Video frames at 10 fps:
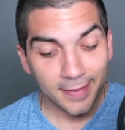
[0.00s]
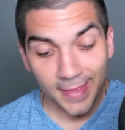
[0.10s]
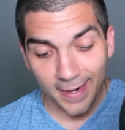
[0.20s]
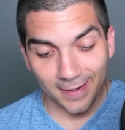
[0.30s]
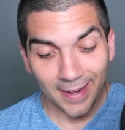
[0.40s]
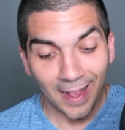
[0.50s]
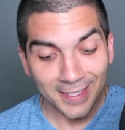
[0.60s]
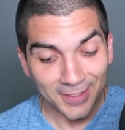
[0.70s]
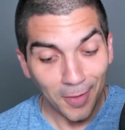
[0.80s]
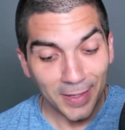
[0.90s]
There, I
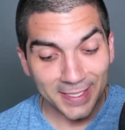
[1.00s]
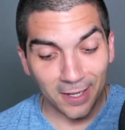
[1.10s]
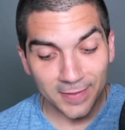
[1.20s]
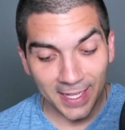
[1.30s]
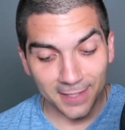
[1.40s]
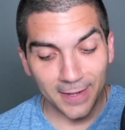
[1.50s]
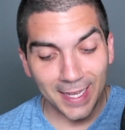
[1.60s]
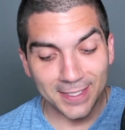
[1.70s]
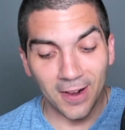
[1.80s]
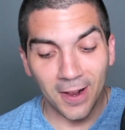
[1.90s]
saw myself
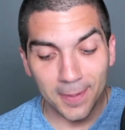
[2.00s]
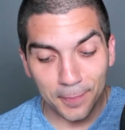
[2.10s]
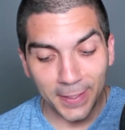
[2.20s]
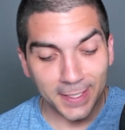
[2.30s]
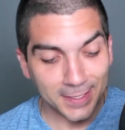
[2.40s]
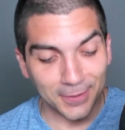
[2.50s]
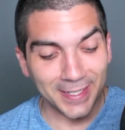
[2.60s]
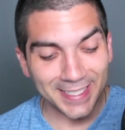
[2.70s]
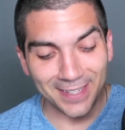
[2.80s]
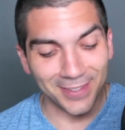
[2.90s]
televised on a big
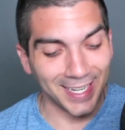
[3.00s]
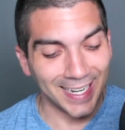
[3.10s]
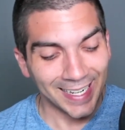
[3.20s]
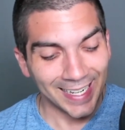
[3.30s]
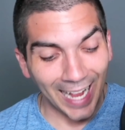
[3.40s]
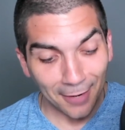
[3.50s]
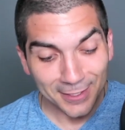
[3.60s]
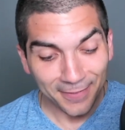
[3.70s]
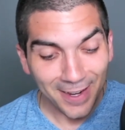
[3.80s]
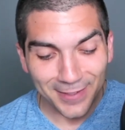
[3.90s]
screen TV. I
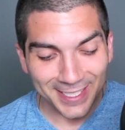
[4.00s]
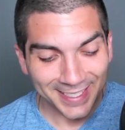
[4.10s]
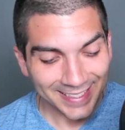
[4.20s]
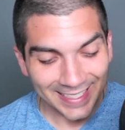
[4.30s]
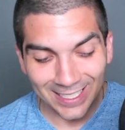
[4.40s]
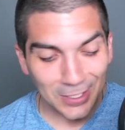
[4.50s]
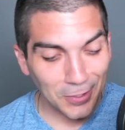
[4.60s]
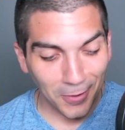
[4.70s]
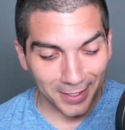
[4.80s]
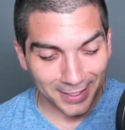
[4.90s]
was famous in New
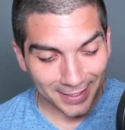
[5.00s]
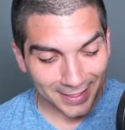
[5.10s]
York.